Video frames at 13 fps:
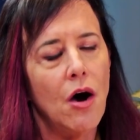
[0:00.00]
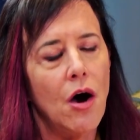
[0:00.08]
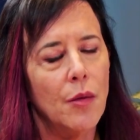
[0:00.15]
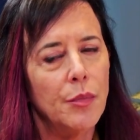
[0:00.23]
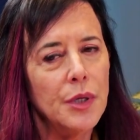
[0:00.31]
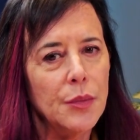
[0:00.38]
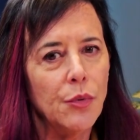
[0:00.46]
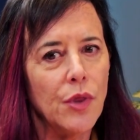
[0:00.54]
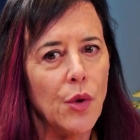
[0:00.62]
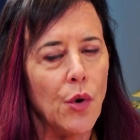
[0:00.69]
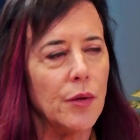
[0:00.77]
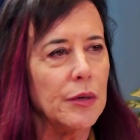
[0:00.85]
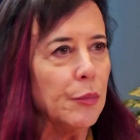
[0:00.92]
on people
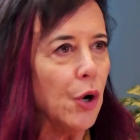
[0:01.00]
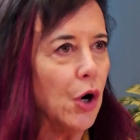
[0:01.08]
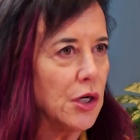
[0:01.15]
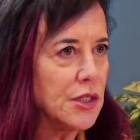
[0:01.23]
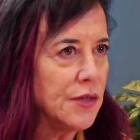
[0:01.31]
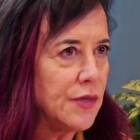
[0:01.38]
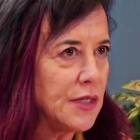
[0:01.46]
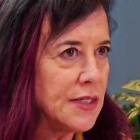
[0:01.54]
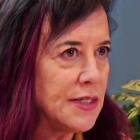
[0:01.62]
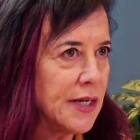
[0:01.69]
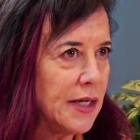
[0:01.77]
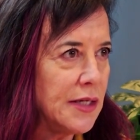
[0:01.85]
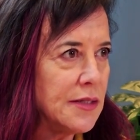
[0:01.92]
that want to be parts of these
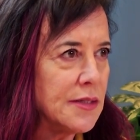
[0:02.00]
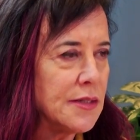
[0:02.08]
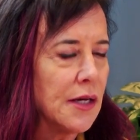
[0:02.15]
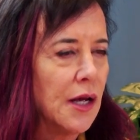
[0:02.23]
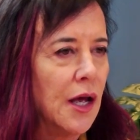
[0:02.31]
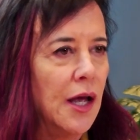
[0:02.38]
studies